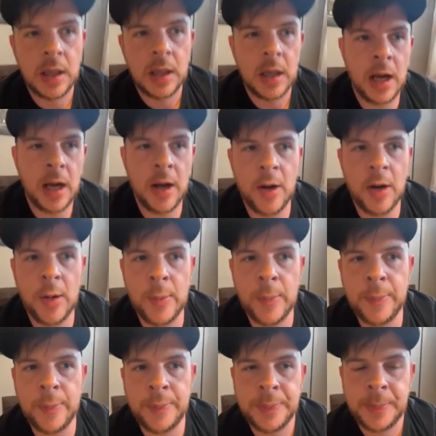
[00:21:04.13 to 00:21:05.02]

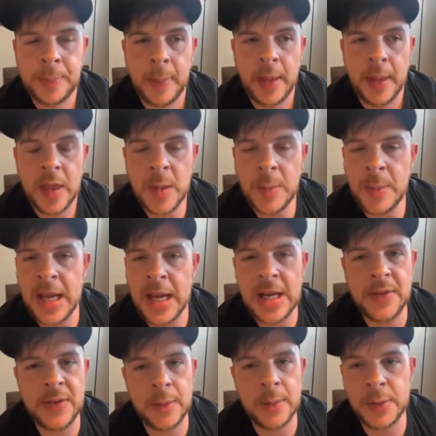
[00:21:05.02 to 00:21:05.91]
Um, the main
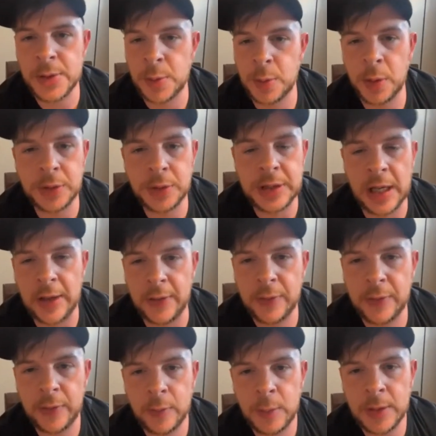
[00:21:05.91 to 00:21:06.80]
event was real
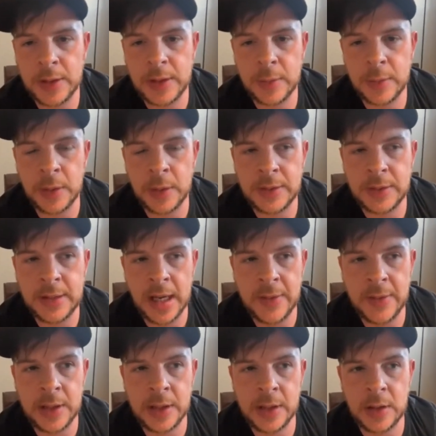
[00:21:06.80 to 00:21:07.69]
tough with with
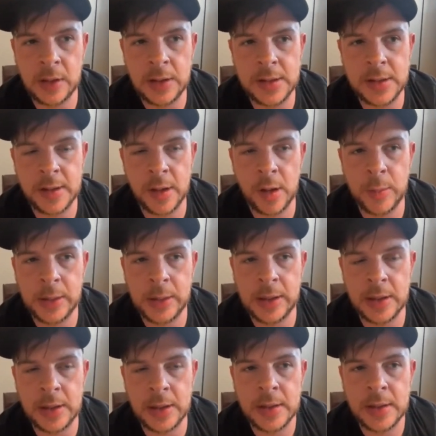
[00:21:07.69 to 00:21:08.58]
Davey and Kalisto
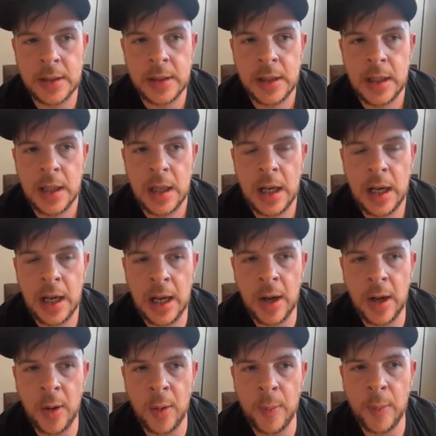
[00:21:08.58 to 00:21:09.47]
because
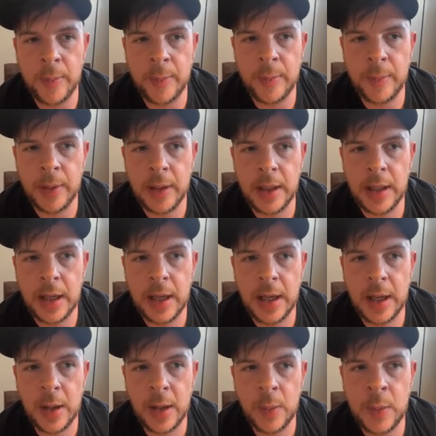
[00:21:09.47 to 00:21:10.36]
um,
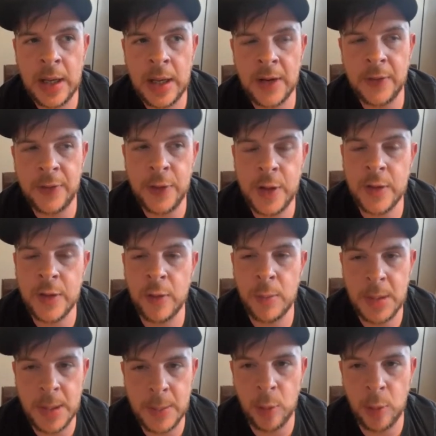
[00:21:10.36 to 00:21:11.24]
we had a few
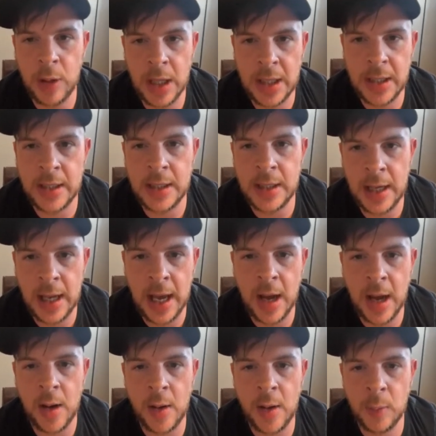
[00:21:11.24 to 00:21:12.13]
different people kind of in and
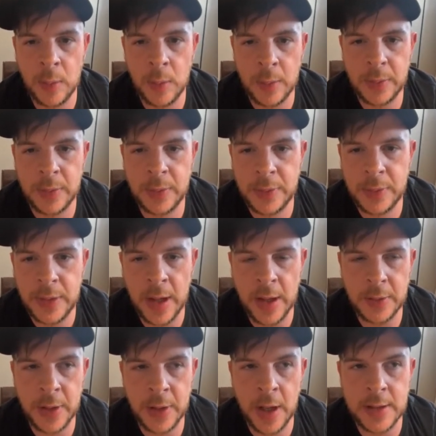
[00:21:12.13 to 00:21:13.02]
out,
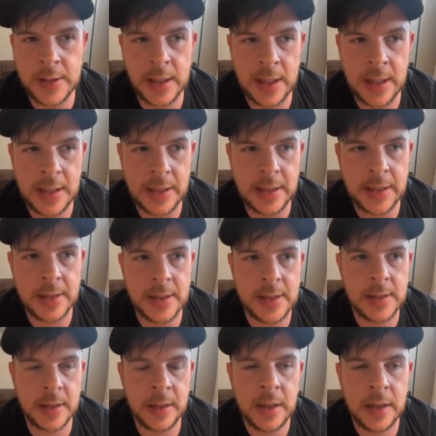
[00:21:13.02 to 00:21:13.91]
thoughts yeah. and
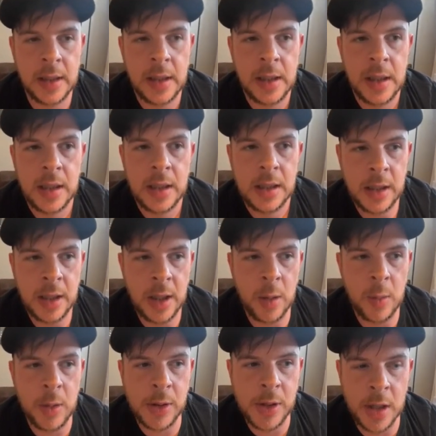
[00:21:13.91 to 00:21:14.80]
ideas, and you
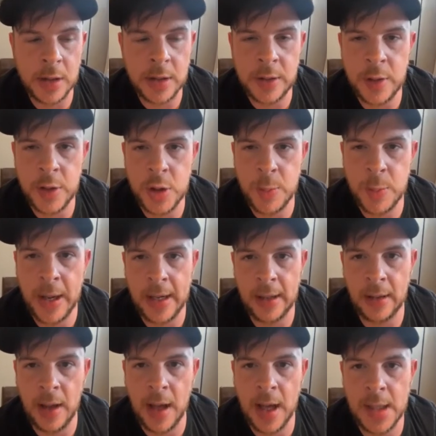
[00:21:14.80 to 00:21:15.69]
know we talked to New Japan
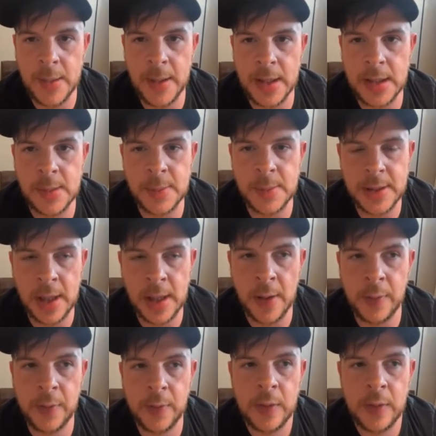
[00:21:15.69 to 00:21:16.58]
a lot about some
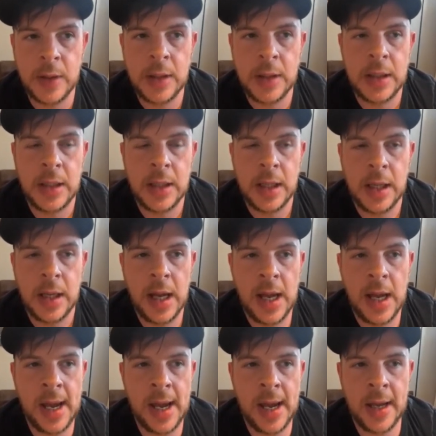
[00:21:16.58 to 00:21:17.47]
stuff,
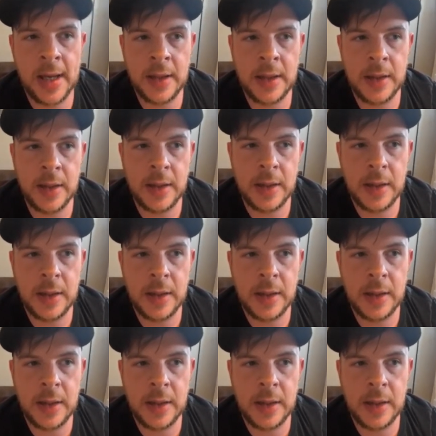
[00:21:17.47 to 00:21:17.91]
and